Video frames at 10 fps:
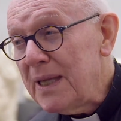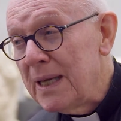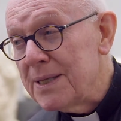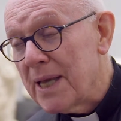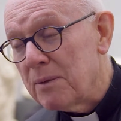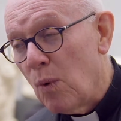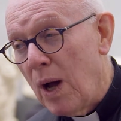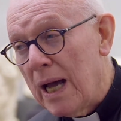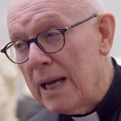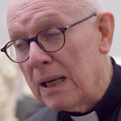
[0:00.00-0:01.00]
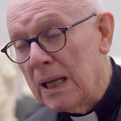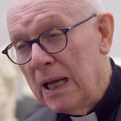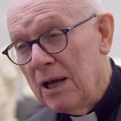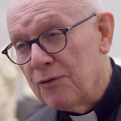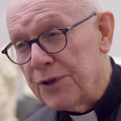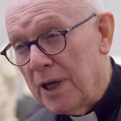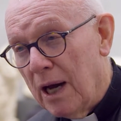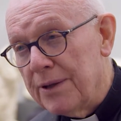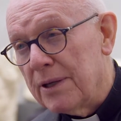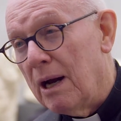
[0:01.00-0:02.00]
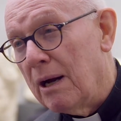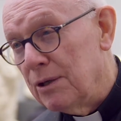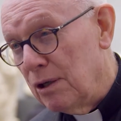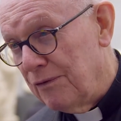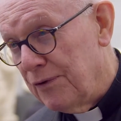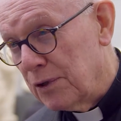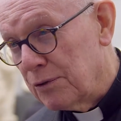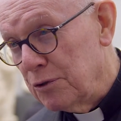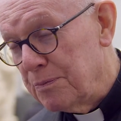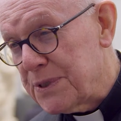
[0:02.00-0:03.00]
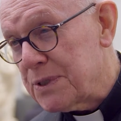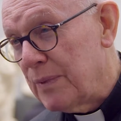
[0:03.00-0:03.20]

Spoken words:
is that while for the other Arnolfo groups